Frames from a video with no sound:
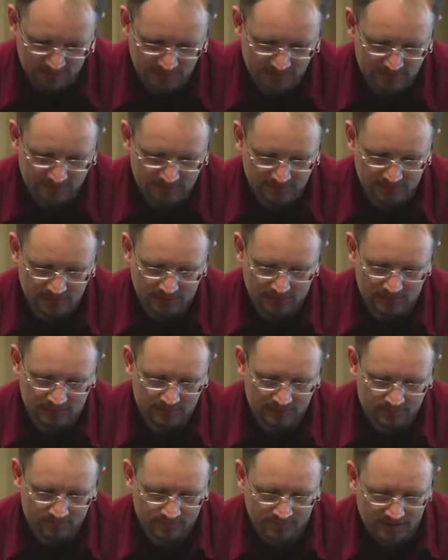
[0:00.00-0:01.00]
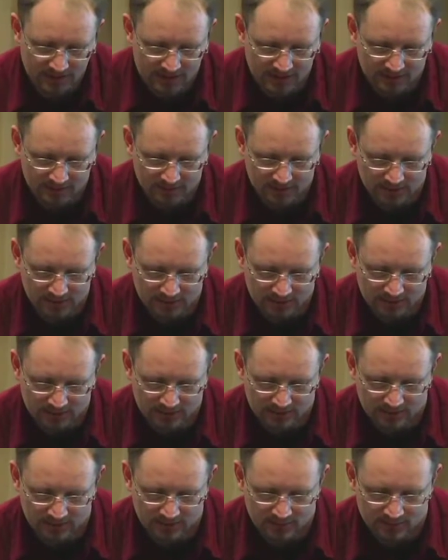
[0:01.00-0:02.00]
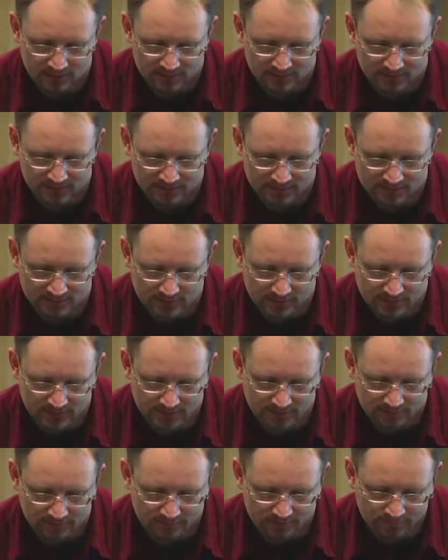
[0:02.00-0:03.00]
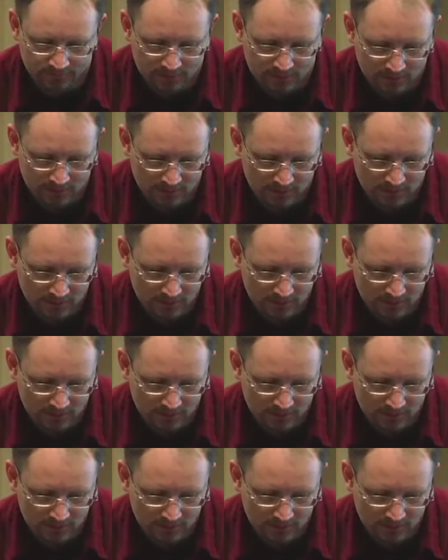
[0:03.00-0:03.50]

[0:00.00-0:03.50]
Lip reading: assuming that hackmeinc.com is the target,